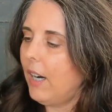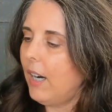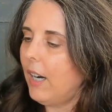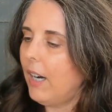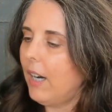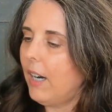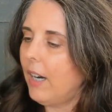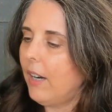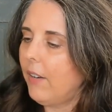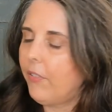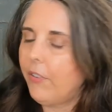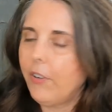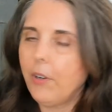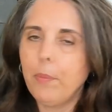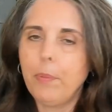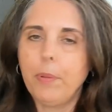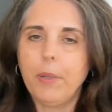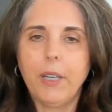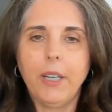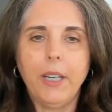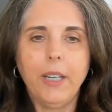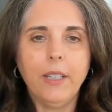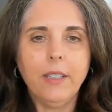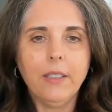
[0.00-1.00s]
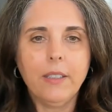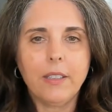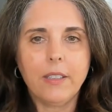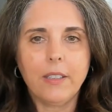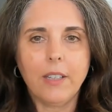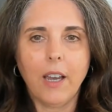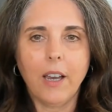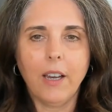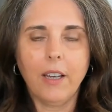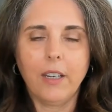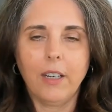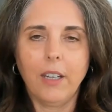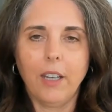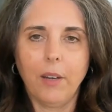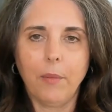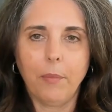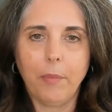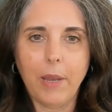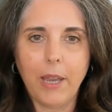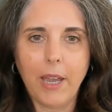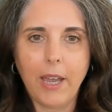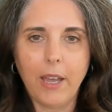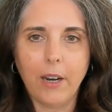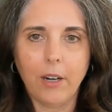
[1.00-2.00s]
for a plain stockinette
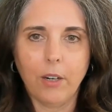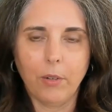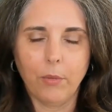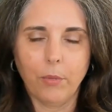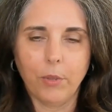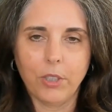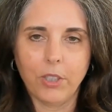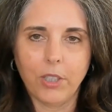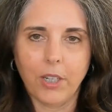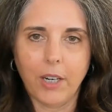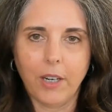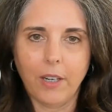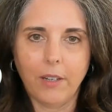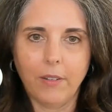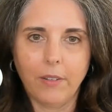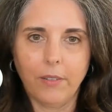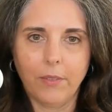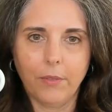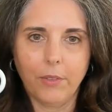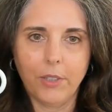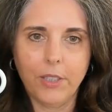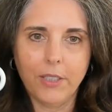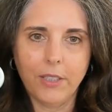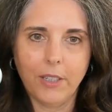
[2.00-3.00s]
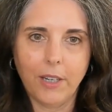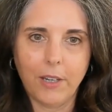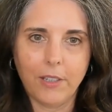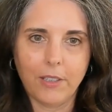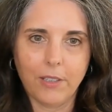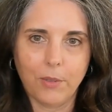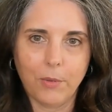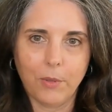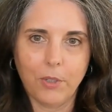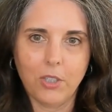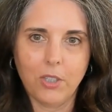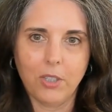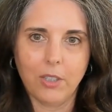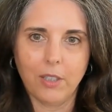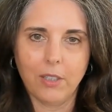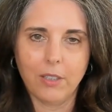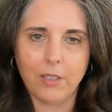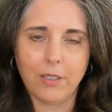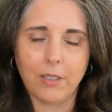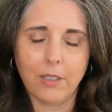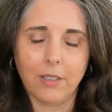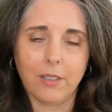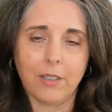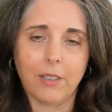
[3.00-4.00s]
pattern, which reason I switched
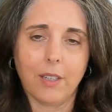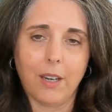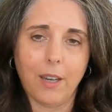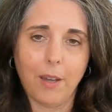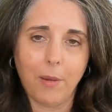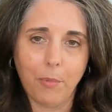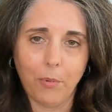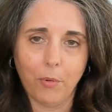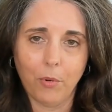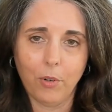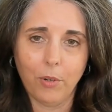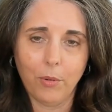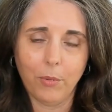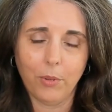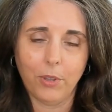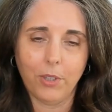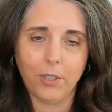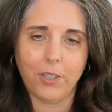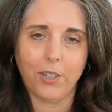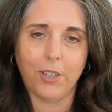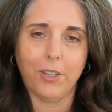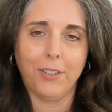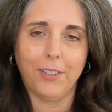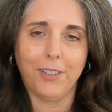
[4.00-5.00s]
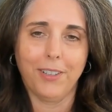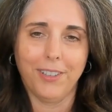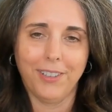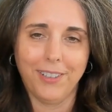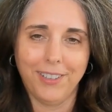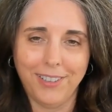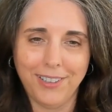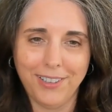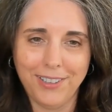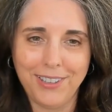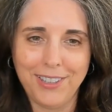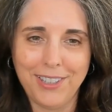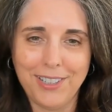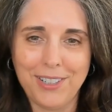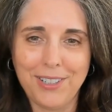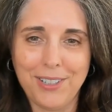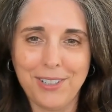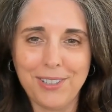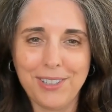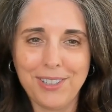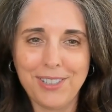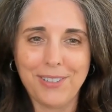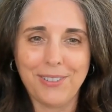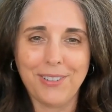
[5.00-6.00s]
this is I got bored with the
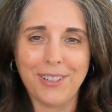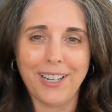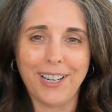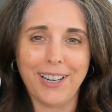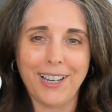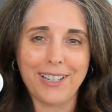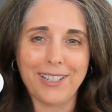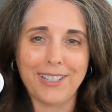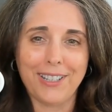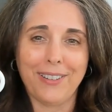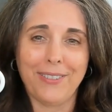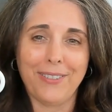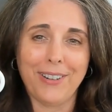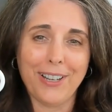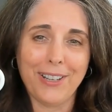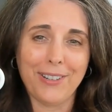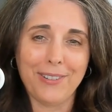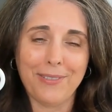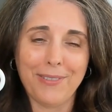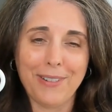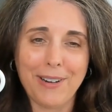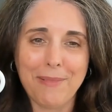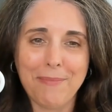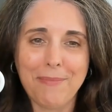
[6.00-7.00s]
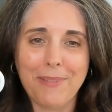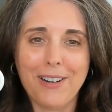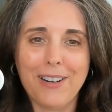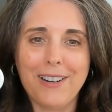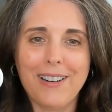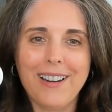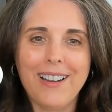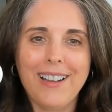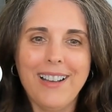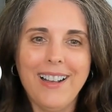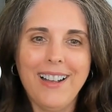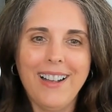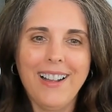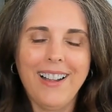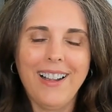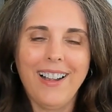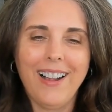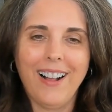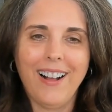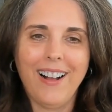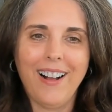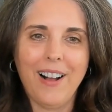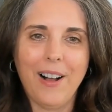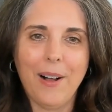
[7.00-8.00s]
Tolstoy and I got to the round and round part.
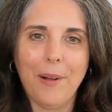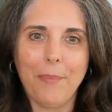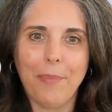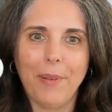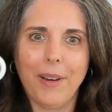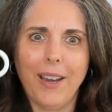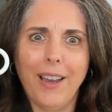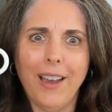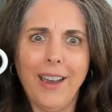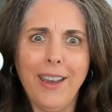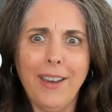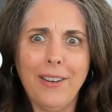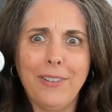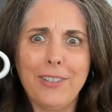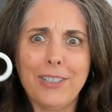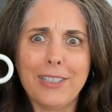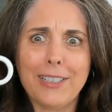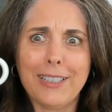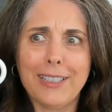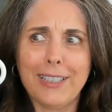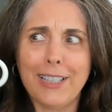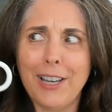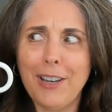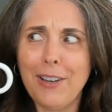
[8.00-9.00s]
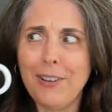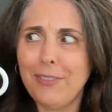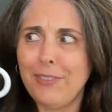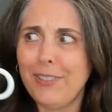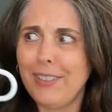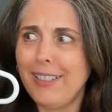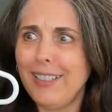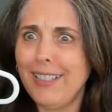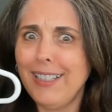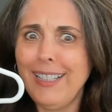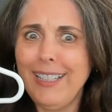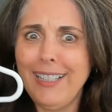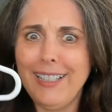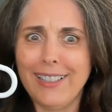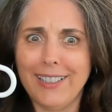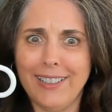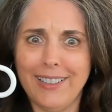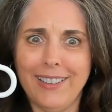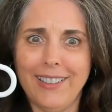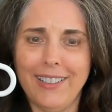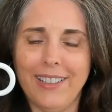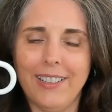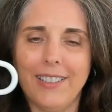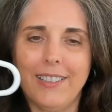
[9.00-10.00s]
But I have just loved knitting
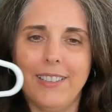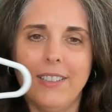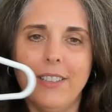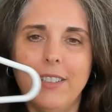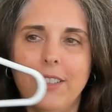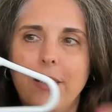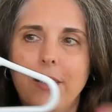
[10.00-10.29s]
on this. And so I